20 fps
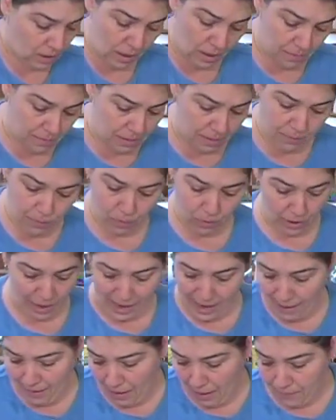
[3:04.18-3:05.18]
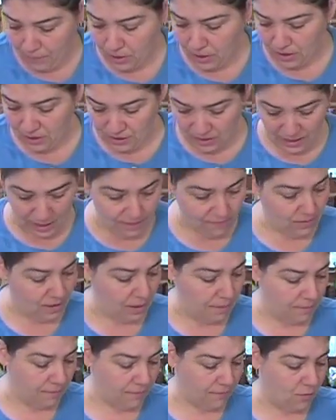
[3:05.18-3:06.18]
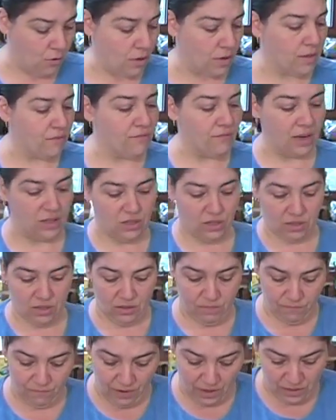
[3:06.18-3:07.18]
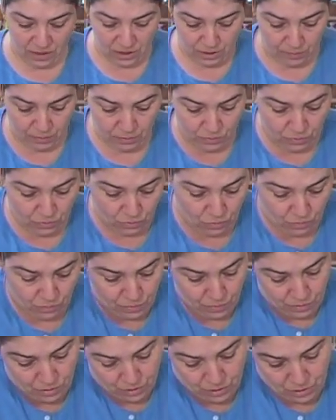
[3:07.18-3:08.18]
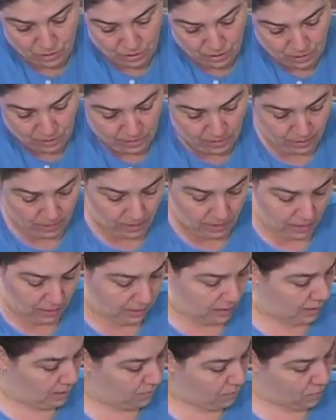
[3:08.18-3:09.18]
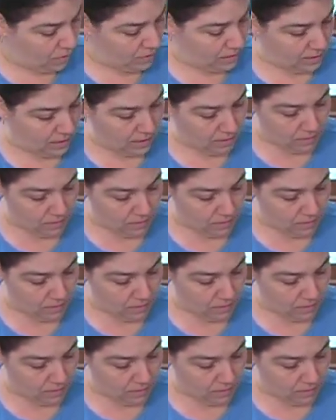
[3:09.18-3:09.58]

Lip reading: I'm going to save them for the vegetable soup. Cut them right down.